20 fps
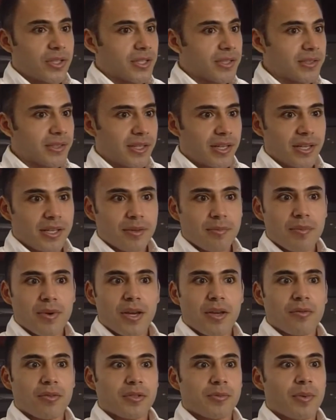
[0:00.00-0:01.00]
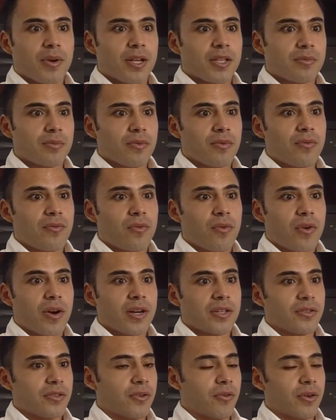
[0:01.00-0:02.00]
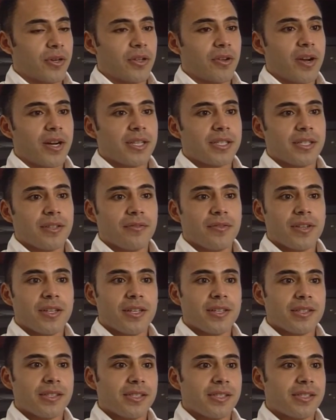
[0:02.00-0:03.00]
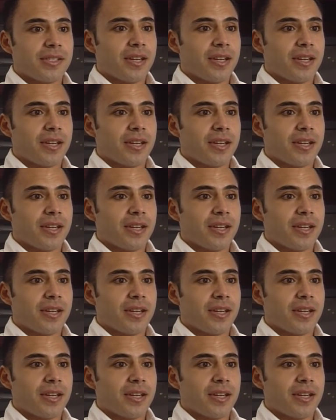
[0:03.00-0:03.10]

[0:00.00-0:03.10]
sick, being responsible for extracurricular activities.